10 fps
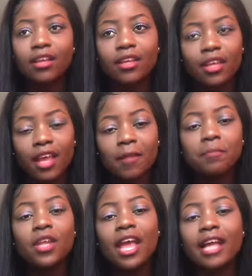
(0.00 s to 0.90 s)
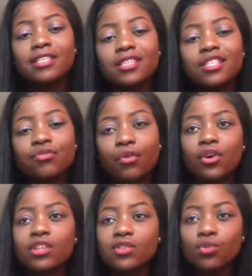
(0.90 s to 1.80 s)
Okay, teach for
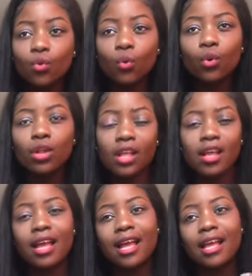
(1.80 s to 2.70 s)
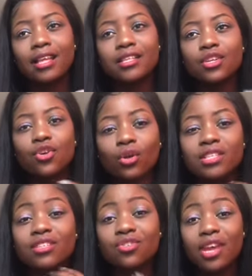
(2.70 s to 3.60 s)
a school and
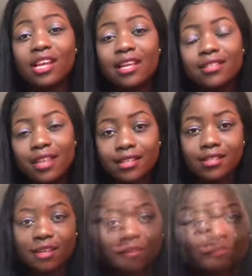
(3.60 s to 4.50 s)
not a training center.